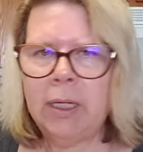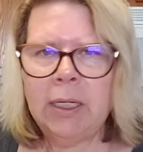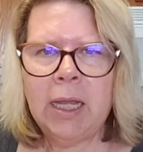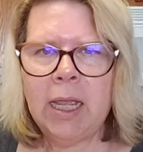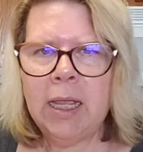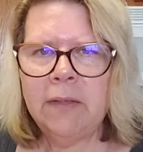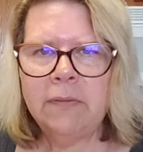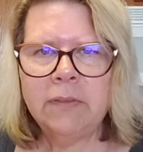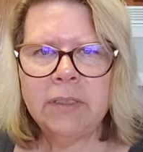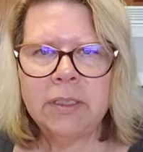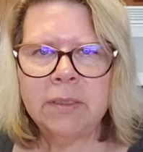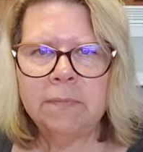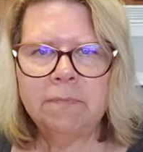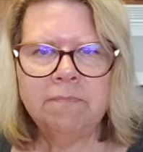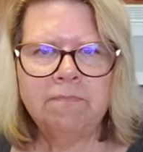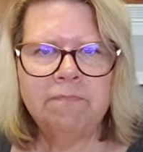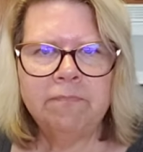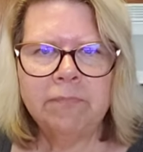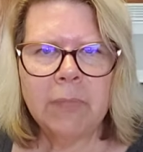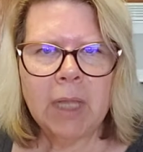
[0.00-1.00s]
knives,
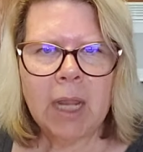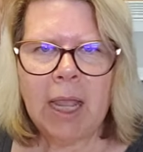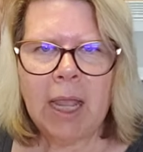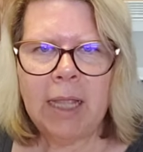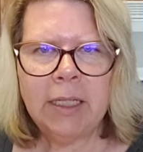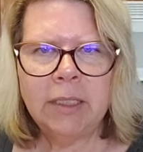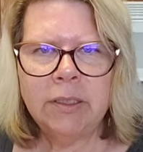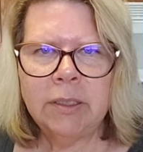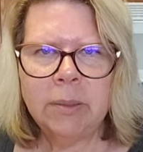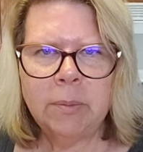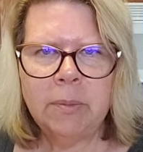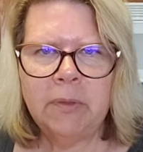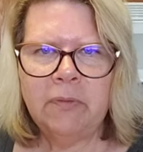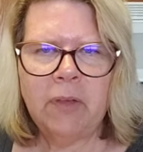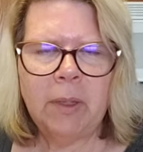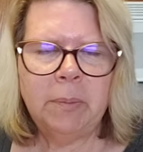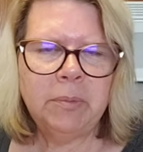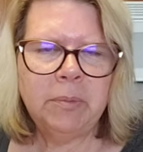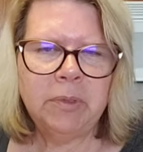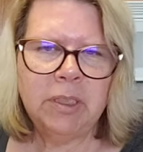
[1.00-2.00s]
I use them if
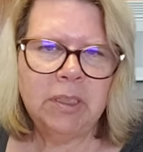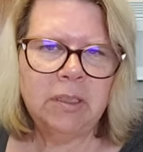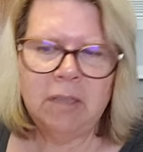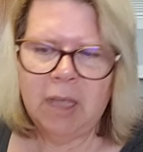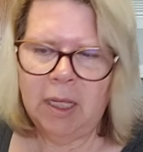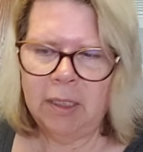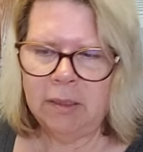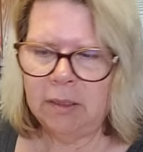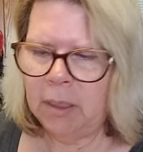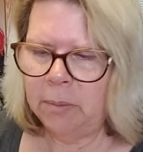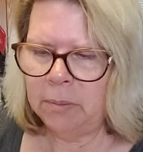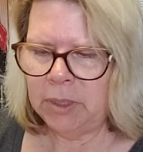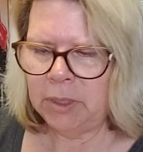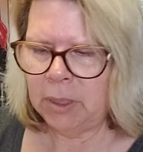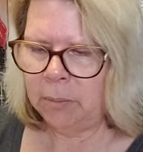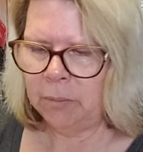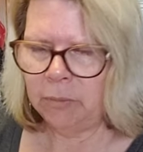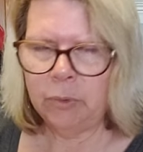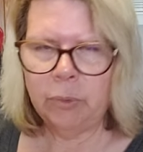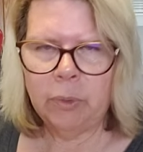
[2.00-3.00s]
I'm just cutting up
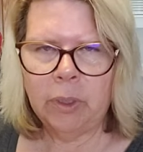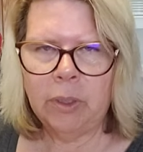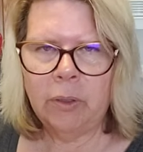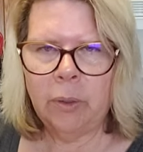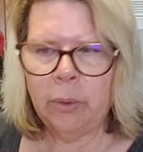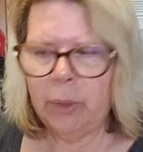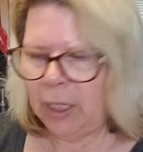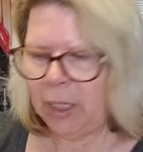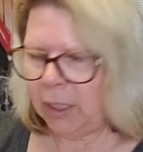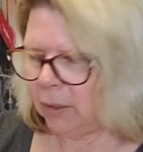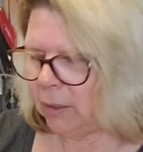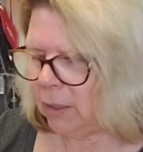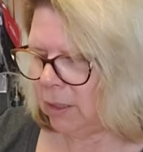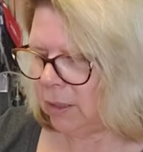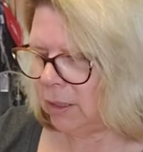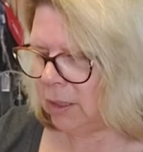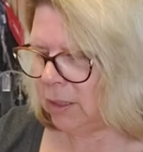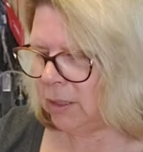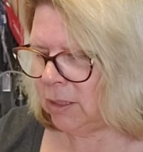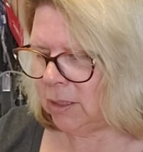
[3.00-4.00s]
something real quick.
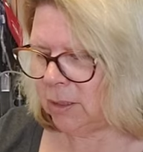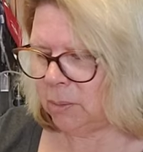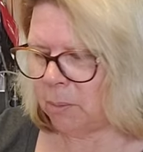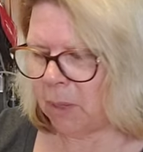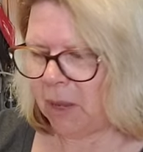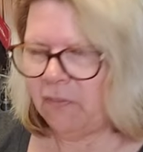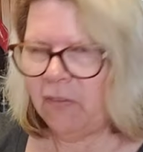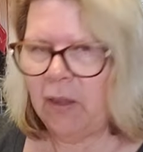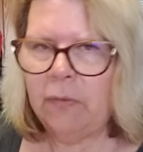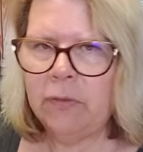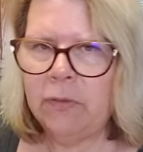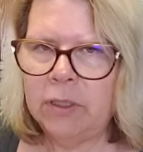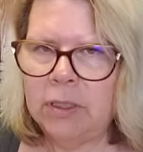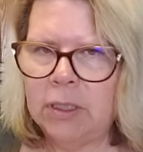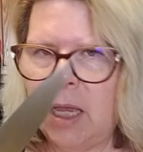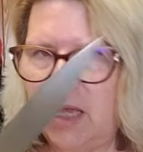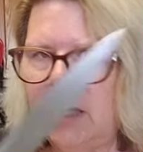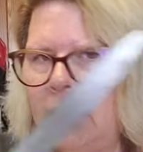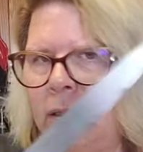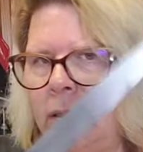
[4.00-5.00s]
This is my favorite
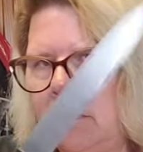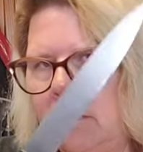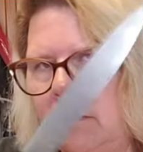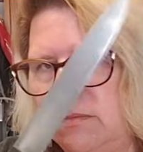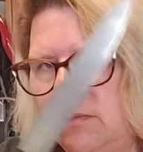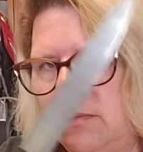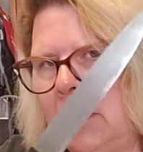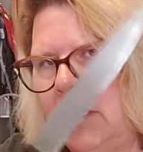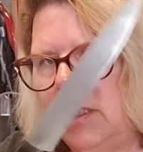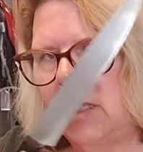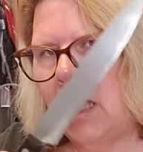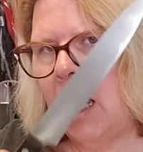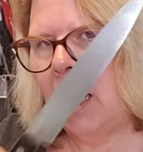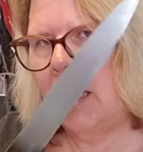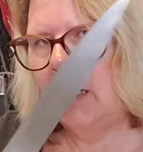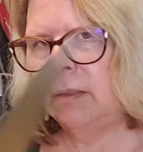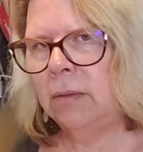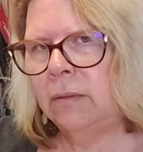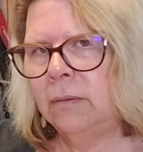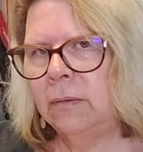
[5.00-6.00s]
size, this
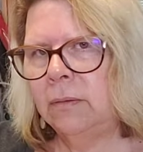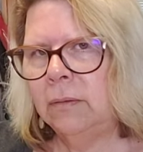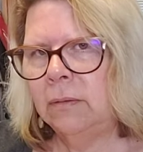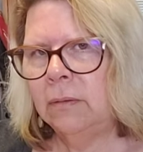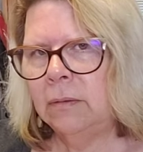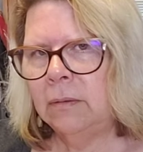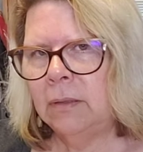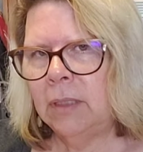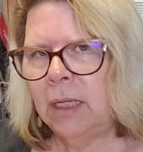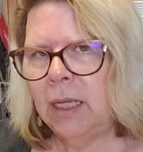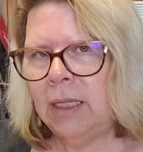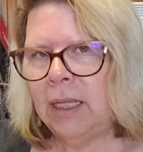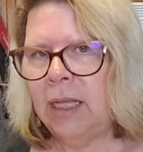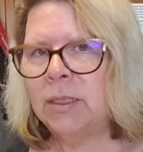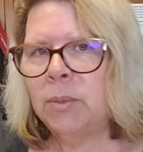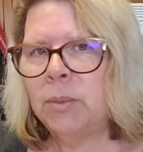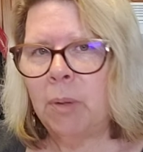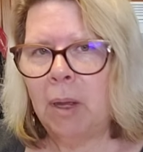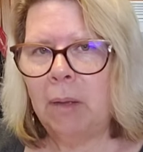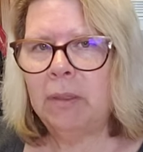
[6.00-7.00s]
guy. And
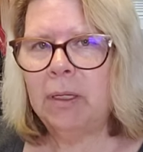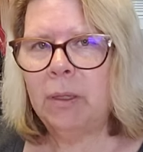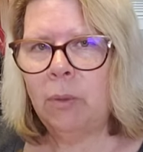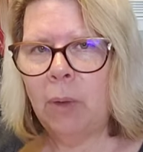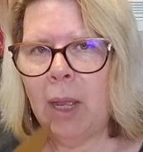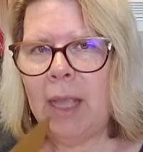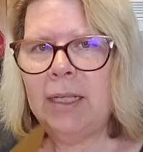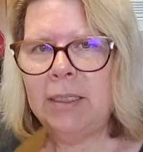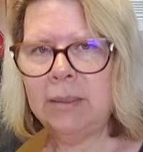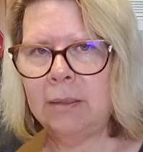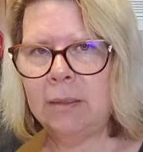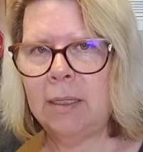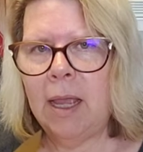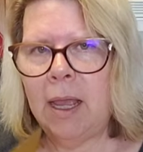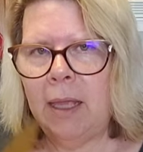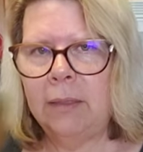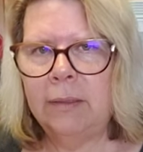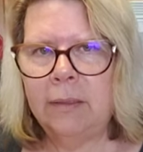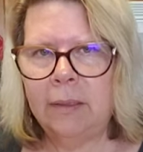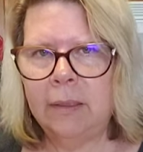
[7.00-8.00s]
that's probably why he's
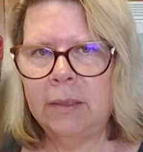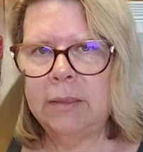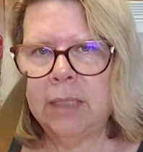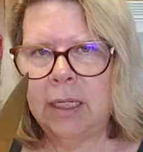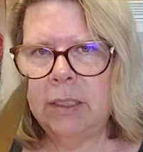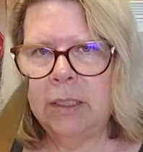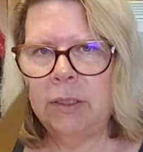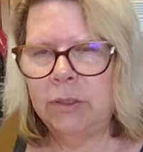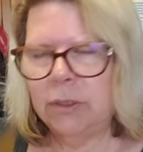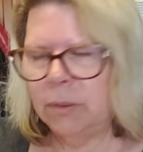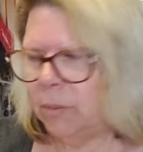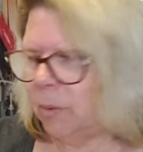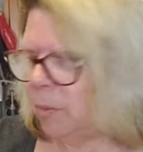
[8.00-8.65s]
dead, because I use him the